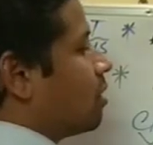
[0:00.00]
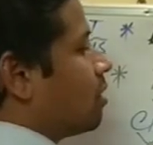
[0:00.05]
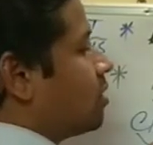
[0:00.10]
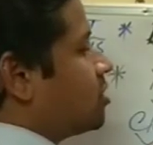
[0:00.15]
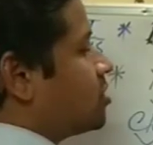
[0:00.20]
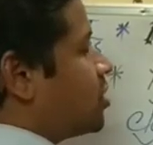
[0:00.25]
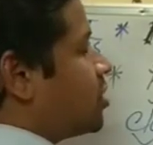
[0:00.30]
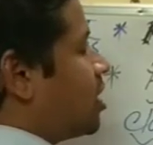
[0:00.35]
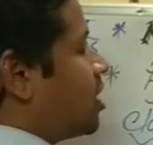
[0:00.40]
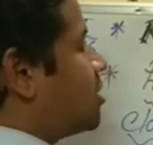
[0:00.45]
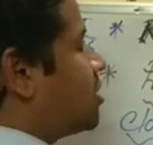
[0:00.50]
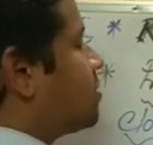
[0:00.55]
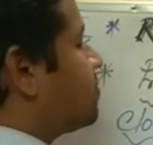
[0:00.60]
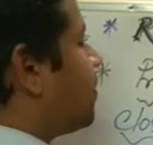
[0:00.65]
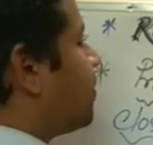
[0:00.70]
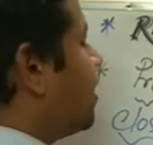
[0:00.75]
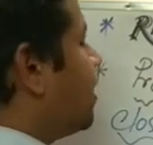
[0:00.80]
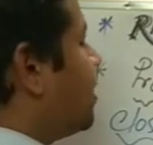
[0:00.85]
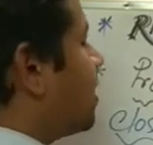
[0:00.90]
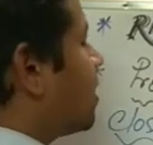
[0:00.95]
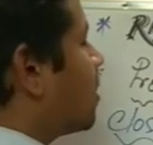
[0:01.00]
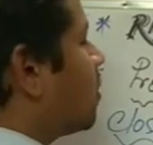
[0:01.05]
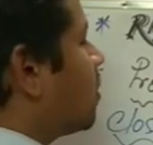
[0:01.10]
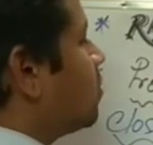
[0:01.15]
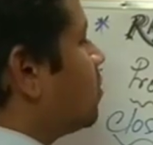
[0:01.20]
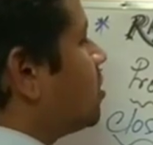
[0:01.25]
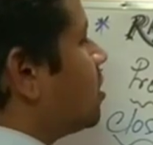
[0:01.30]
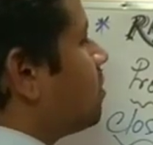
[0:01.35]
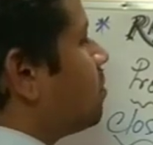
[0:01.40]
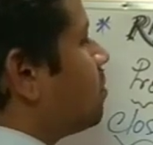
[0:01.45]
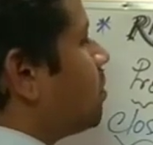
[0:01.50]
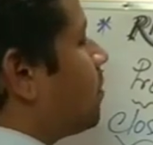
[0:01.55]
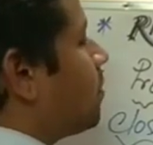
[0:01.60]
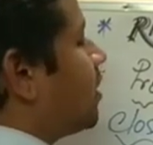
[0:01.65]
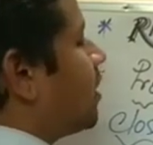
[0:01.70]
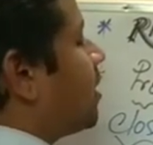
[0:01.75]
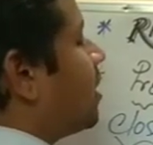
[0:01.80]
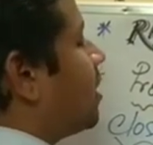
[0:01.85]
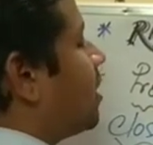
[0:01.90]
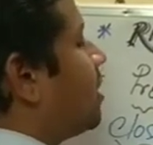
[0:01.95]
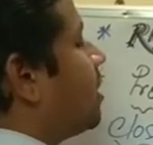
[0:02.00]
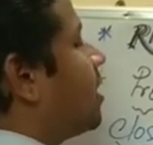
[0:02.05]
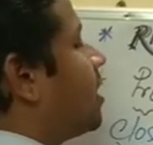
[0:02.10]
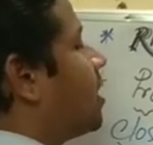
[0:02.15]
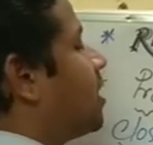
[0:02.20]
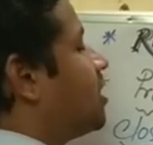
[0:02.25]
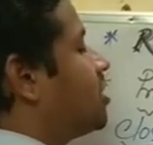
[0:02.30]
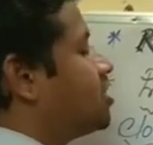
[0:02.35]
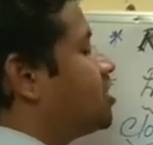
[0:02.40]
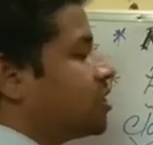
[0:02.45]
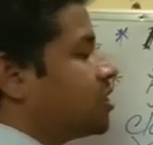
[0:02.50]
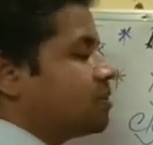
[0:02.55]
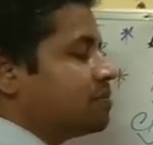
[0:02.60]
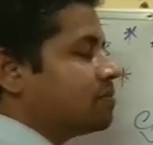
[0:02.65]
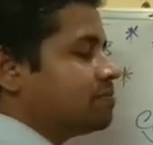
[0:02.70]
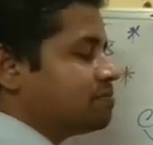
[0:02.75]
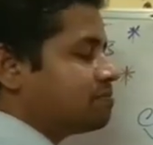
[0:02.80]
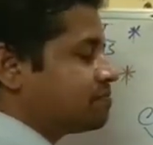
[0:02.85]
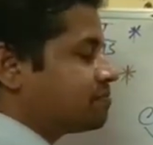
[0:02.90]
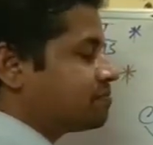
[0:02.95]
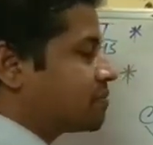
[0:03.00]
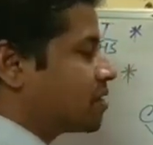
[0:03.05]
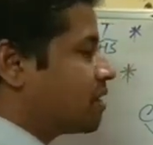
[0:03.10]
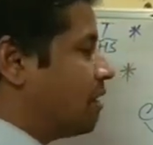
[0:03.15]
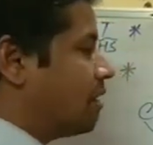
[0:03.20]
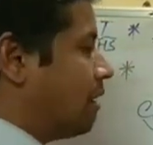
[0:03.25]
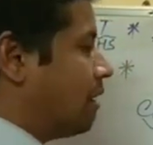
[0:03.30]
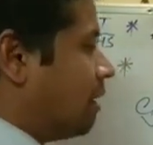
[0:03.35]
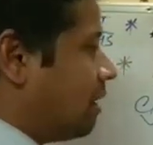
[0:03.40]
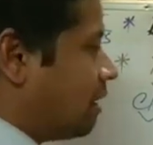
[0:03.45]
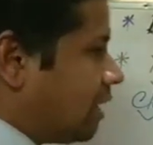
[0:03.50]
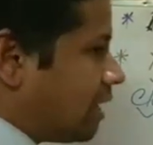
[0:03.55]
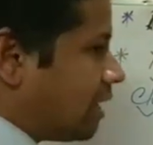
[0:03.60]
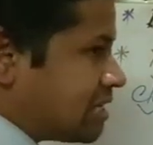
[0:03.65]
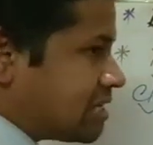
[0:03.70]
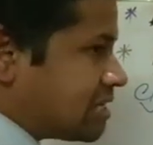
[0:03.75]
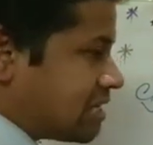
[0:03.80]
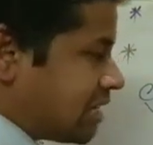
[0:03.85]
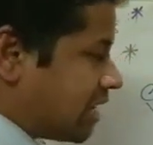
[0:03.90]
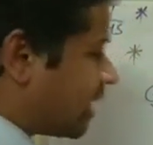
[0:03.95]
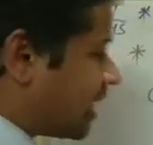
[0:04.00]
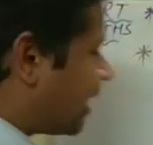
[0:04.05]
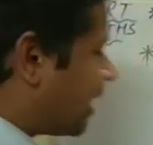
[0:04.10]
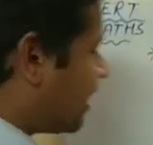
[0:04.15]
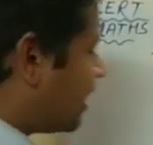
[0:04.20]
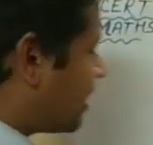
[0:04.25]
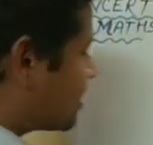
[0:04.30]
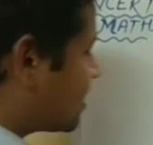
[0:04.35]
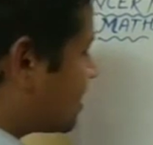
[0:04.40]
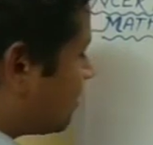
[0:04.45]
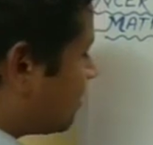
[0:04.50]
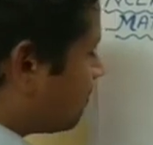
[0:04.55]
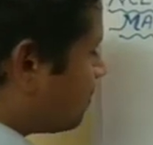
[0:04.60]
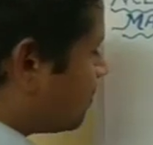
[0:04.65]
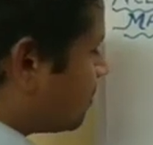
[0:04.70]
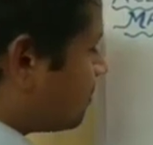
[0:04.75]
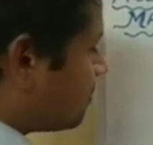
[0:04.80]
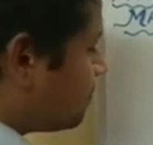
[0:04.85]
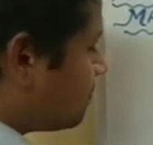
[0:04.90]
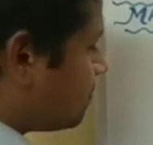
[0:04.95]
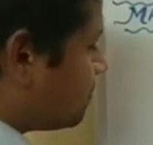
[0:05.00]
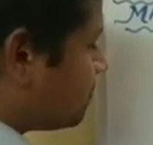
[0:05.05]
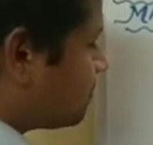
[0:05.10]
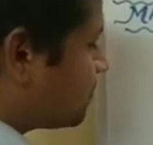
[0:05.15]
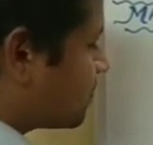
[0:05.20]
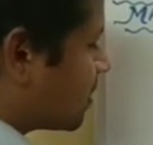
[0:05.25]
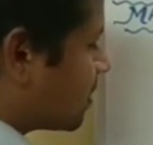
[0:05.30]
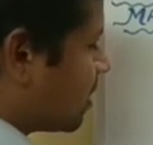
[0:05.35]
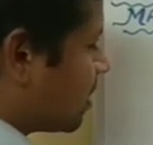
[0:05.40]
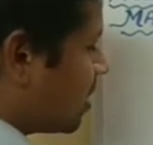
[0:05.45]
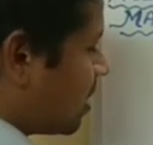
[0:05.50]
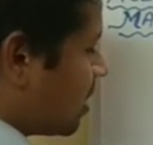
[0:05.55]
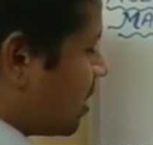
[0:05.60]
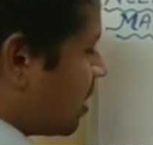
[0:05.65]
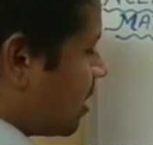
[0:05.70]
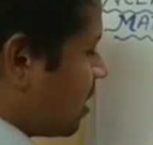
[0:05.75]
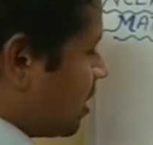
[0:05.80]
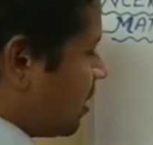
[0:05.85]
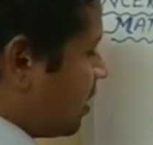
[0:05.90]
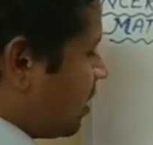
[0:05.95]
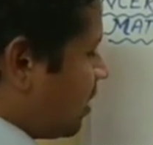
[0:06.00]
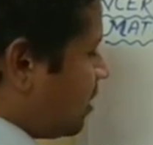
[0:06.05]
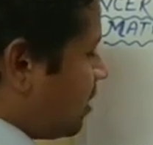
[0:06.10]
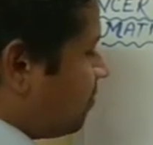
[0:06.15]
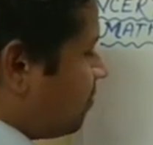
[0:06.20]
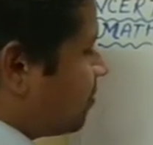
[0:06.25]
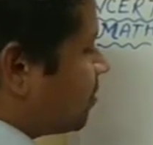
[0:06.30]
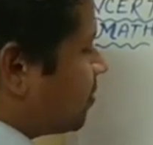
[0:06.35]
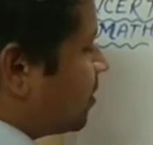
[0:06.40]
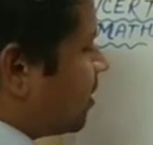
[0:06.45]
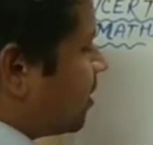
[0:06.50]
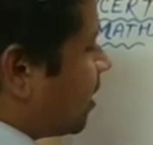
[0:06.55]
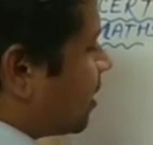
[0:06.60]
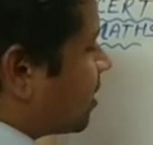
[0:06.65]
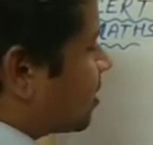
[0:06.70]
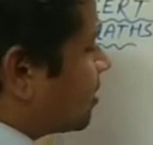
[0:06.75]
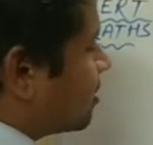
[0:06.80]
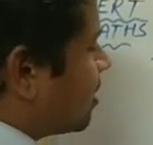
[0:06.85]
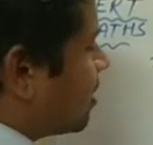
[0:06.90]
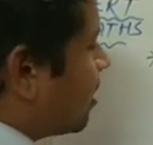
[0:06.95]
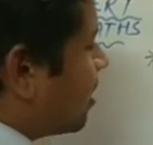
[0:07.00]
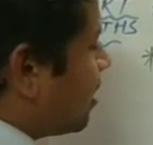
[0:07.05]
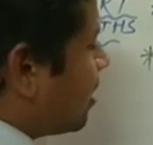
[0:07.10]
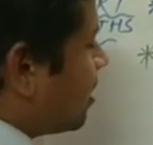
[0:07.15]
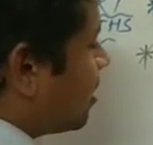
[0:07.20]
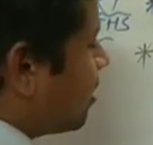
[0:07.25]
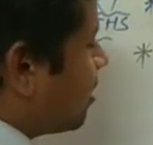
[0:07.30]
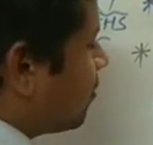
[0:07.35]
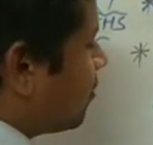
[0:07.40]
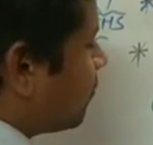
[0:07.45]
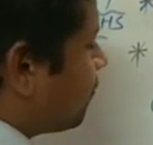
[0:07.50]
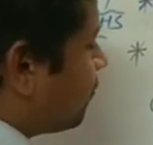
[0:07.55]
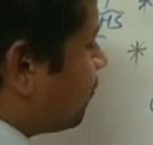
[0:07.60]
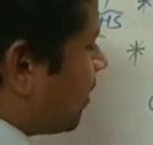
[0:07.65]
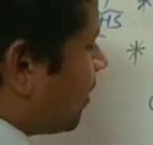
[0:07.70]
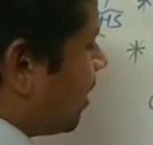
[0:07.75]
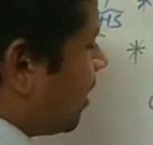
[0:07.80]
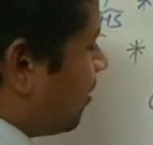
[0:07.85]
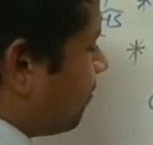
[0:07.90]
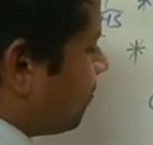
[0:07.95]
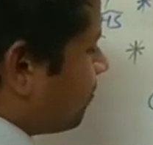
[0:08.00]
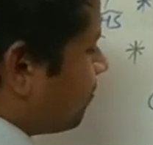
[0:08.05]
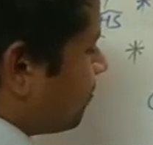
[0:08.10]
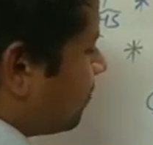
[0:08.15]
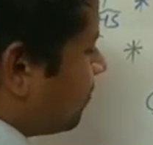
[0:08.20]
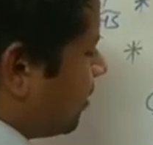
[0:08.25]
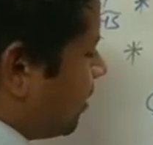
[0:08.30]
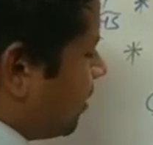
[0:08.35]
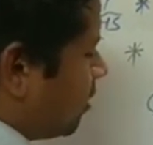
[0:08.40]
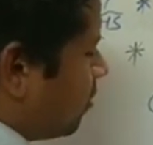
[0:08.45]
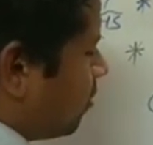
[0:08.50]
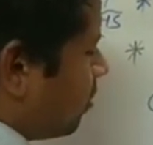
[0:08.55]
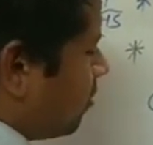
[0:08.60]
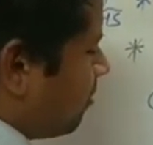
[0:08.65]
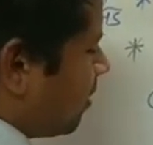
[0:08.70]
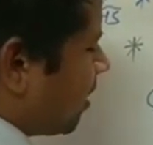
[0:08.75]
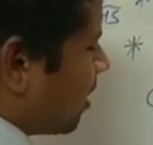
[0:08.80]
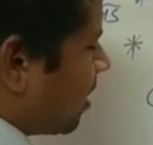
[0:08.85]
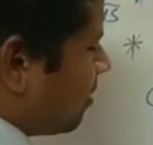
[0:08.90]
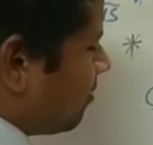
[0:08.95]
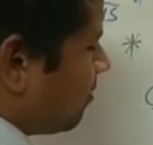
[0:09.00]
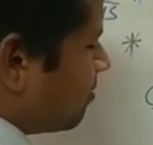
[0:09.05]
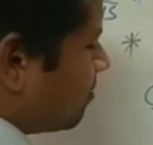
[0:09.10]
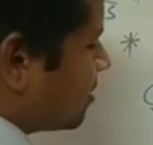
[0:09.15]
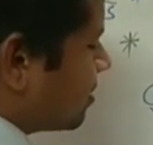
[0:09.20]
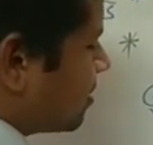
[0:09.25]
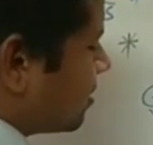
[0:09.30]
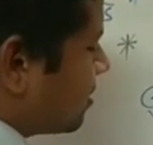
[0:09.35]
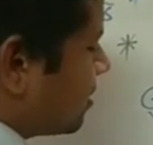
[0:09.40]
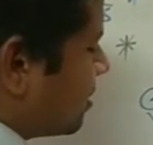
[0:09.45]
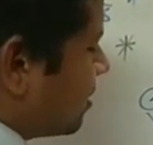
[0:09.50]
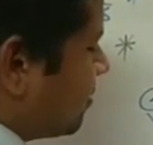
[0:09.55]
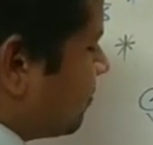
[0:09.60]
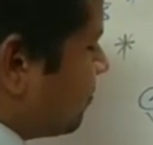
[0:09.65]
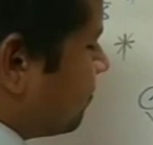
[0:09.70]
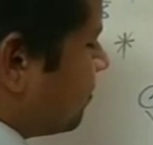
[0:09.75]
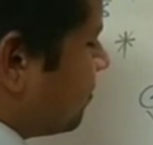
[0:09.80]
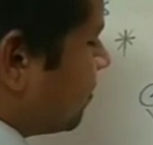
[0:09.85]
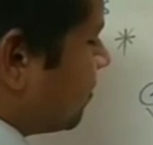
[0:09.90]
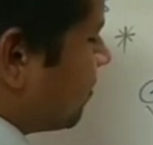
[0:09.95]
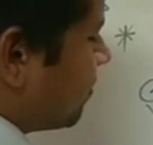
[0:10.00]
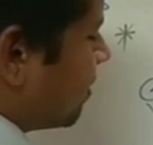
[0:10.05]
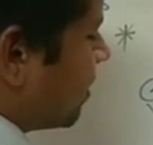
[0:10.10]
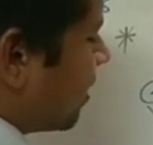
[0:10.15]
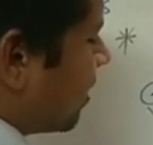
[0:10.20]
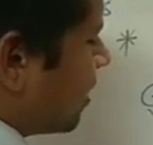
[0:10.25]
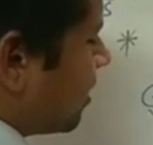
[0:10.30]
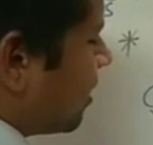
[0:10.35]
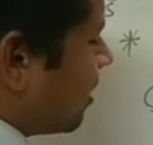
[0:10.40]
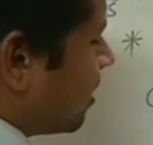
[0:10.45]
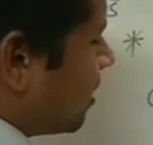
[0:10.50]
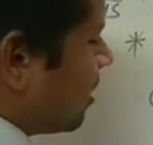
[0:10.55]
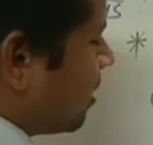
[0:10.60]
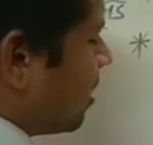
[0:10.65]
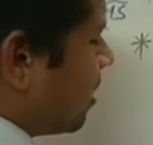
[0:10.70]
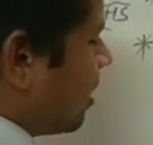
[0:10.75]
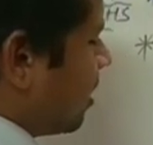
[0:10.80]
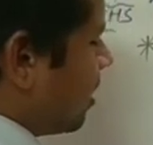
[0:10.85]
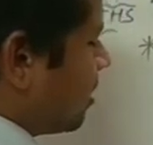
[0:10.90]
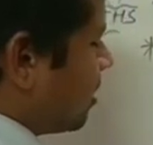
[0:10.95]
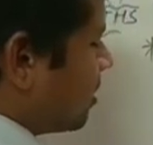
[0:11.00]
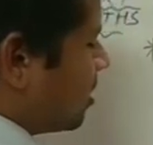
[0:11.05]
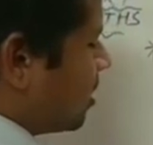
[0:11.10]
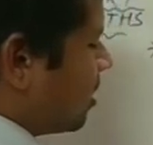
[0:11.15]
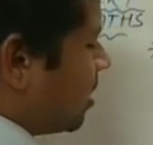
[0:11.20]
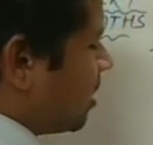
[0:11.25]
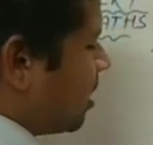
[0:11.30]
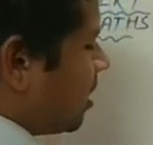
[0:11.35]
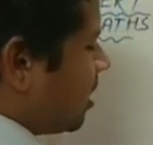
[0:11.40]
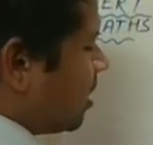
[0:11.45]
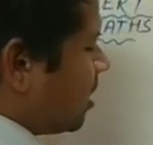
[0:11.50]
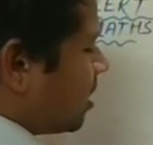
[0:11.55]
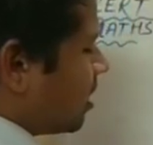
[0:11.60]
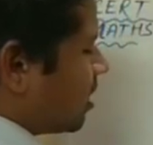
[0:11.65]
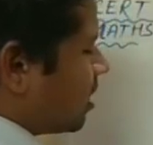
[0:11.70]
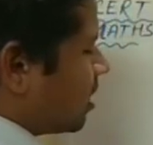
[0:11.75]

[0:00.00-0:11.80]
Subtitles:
satisfy the closure property under addition. Let's take an example. If you take 3 into 5, it will become 15. 3